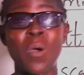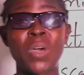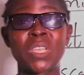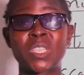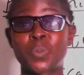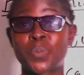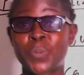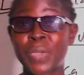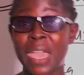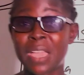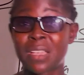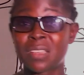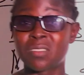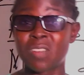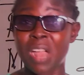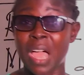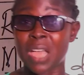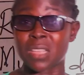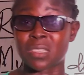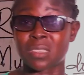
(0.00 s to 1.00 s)
our spear
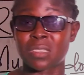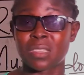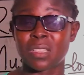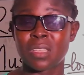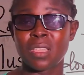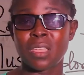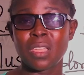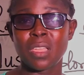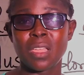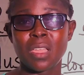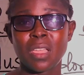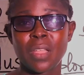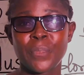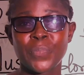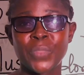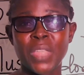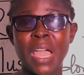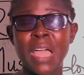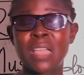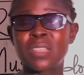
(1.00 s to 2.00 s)
grass,
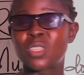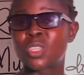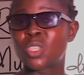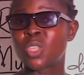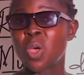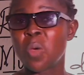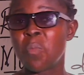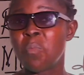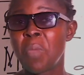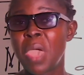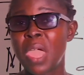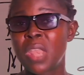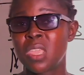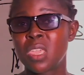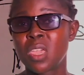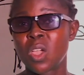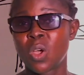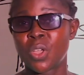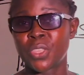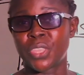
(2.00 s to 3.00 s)
and so
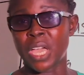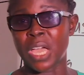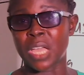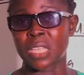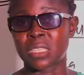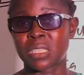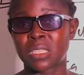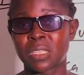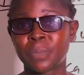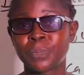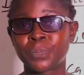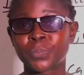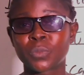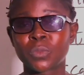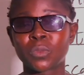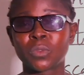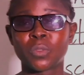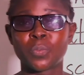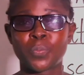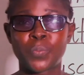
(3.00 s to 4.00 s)
many others.
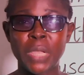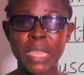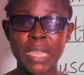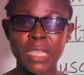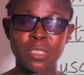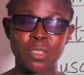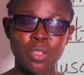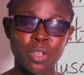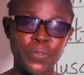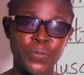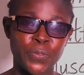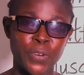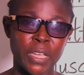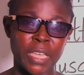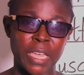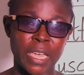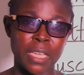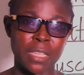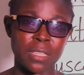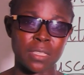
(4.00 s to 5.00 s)
Please don't
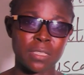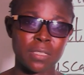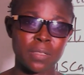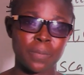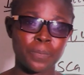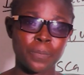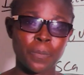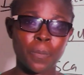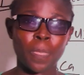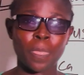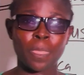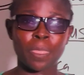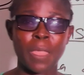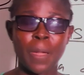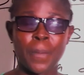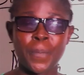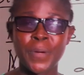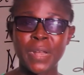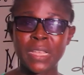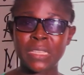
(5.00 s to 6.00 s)
forget
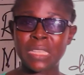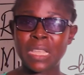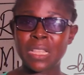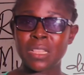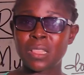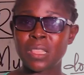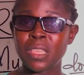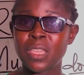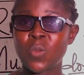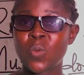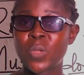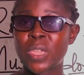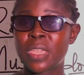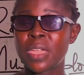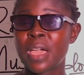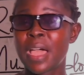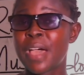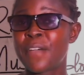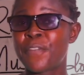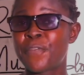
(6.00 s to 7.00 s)
that presently we
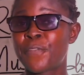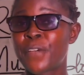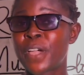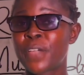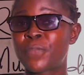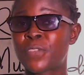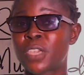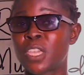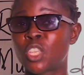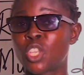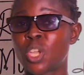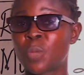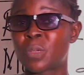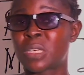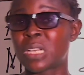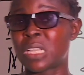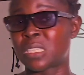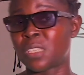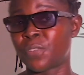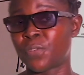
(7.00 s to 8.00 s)
have 5 kingdom
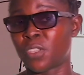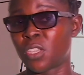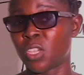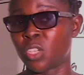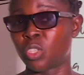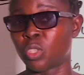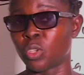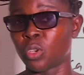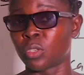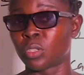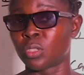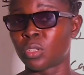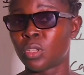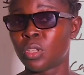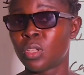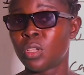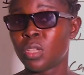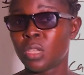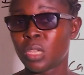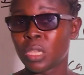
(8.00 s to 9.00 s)
classification:
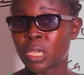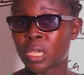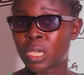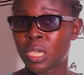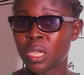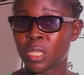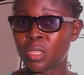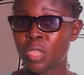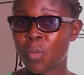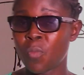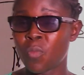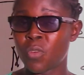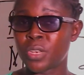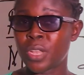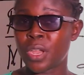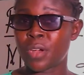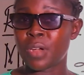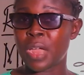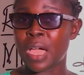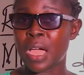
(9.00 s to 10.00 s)
Kingdom
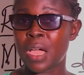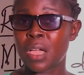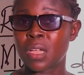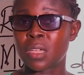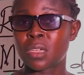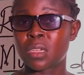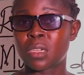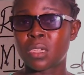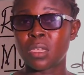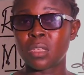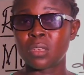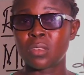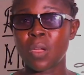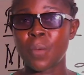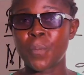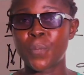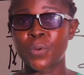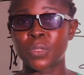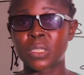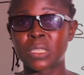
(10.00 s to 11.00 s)
Monera,
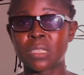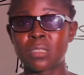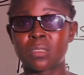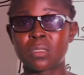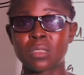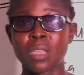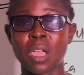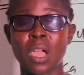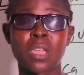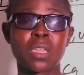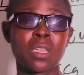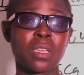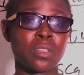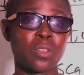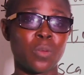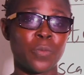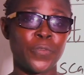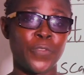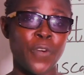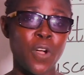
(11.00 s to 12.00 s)
Kingdom Protista,
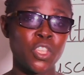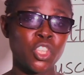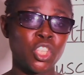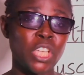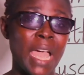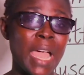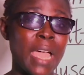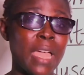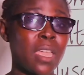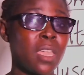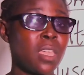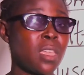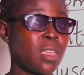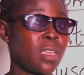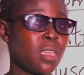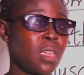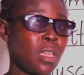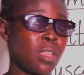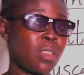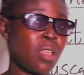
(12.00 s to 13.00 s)
Kingdom Fungi,
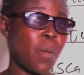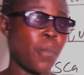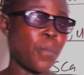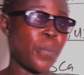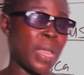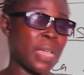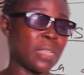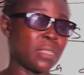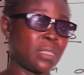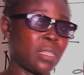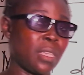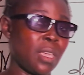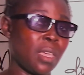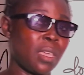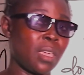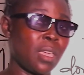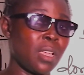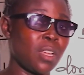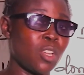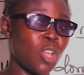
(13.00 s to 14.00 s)
Kingdom
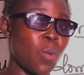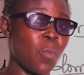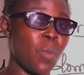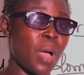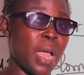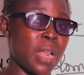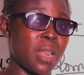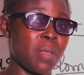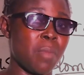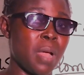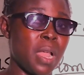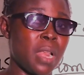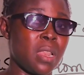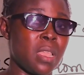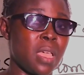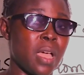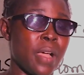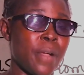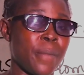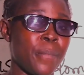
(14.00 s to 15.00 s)
Plantae, Kingdom
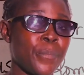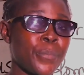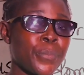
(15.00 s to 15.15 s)
Animalia.